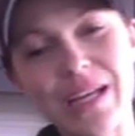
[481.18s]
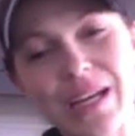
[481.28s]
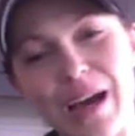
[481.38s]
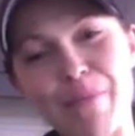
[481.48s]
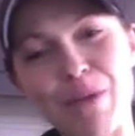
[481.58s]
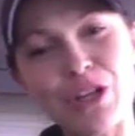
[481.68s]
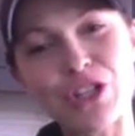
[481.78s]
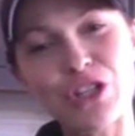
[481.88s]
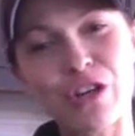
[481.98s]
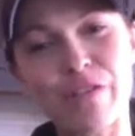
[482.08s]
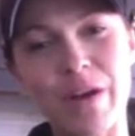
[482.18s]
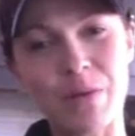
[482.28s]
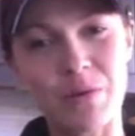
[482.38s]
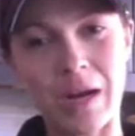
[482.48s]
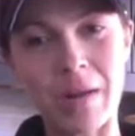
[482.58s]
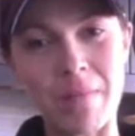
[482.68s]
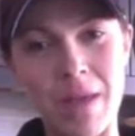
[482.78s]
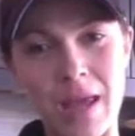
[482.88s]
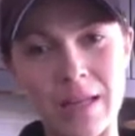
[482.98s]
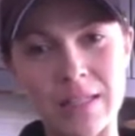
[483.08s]
I'm not sure if I would
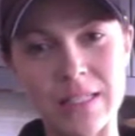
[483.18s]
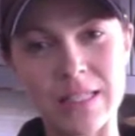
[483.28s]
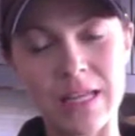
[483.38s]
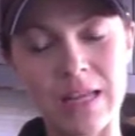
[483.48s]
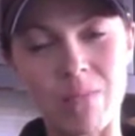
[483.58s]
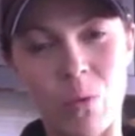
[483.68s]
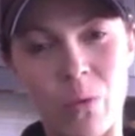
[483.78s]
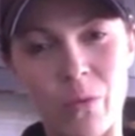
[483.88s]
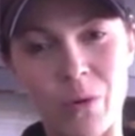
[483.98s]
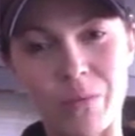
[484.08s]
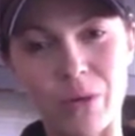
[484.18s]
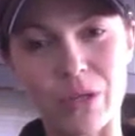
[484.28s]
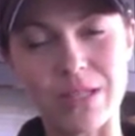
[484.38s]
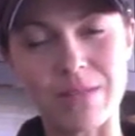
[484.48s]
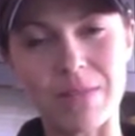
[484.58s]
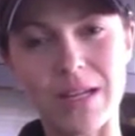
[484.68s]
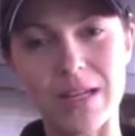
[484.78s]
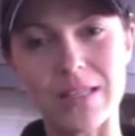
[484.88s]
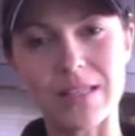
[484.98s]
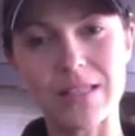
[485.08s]
recommend seeing more than one person
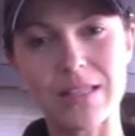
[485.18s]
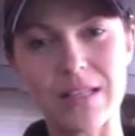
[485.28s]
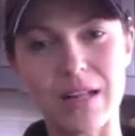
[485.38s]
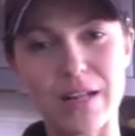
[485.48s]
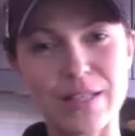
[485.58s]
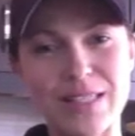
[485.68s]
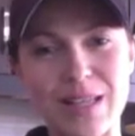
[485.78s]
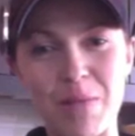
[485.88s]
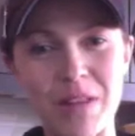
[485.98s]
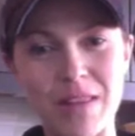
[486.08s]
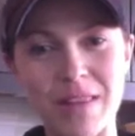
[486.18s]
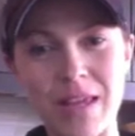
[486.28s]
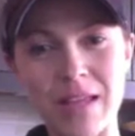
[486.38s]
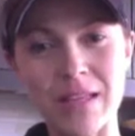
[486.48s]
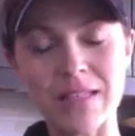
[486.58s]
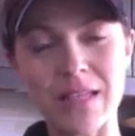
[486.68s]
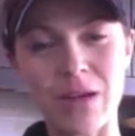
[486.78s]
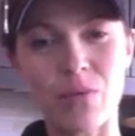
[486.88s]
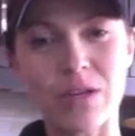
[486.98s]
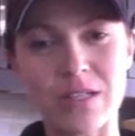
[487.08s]
because some of the things
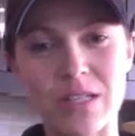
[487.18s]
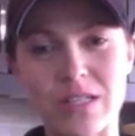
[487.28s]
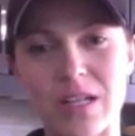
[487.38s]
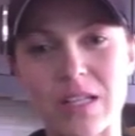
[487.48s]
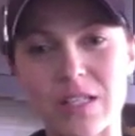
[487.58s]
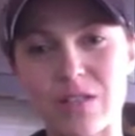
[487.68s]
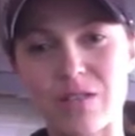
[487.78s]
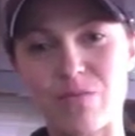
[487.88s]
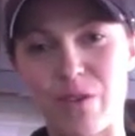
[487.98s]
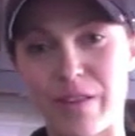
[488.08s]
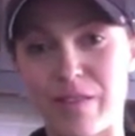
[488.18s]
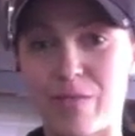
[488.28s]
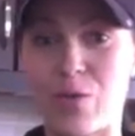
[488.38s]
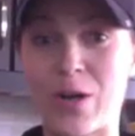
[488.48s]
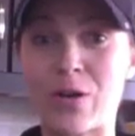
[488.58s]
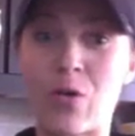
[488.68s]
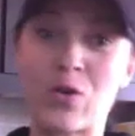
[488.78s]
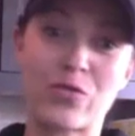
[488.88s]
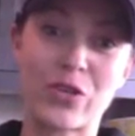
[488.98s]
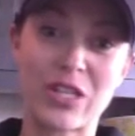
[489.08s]
that were discussed with one
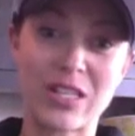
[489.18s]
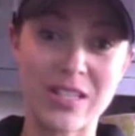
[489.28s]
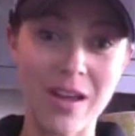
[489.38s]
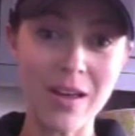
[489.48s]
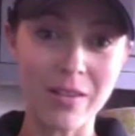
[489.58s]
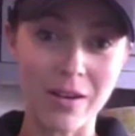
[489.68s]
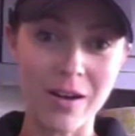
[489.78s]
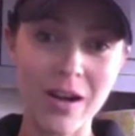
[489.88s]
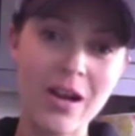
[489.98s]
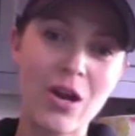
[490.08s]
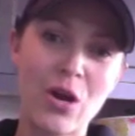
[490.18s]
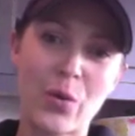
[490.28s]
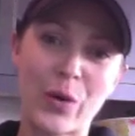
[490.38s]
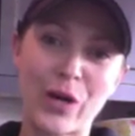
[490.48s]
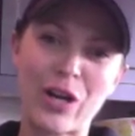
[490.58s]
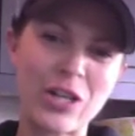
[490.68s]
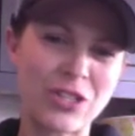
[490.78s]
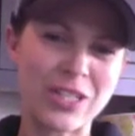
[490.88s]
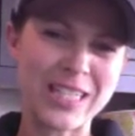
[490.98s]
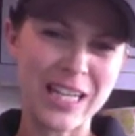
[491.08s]
coach versus the other were
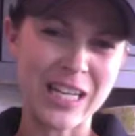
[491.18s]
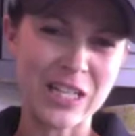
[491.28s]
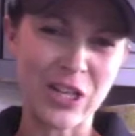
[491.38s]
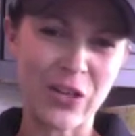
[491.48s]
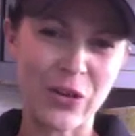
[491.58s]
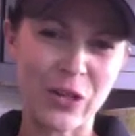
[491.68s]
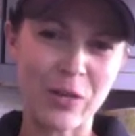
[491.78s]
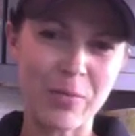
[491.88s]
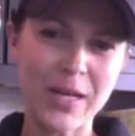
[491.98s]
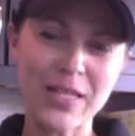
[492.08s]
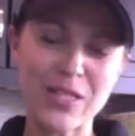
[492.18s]
contradicting each other a little bit.